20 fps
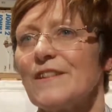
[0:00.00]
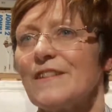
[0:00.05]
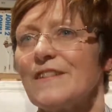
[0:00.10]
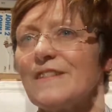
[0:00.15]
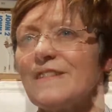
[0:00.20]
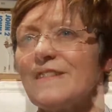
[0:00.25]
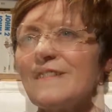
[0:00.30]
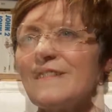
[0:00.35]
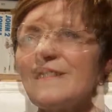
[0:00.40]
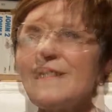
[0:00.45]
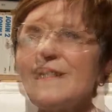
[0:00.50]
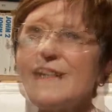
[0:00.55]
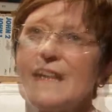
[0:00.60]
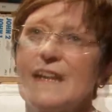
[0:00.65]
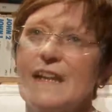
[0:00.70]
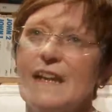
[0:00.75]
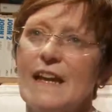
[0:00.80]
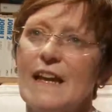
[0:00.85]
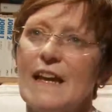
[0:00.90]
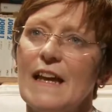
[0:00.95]
and
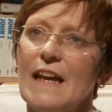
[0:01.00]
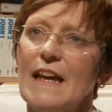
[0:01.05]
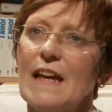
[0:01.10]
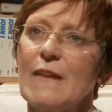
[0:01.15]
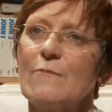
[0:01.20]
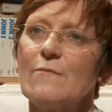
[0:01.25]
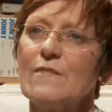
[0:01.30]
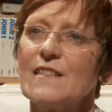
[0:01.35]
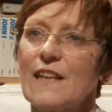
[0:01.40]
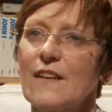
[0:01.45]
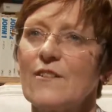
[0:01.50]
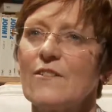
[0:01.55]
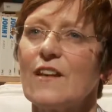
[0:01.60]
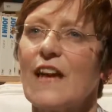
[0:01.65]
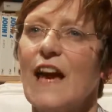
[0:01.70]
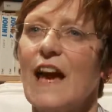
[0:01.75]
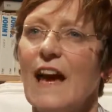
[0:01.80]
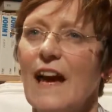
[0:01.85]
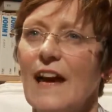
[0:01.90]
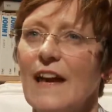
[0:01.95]
it was
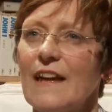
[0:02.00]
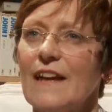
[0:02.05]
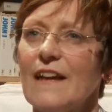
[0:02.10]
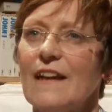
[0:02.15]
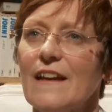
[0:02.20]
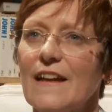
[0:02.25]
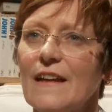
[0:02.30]
okay.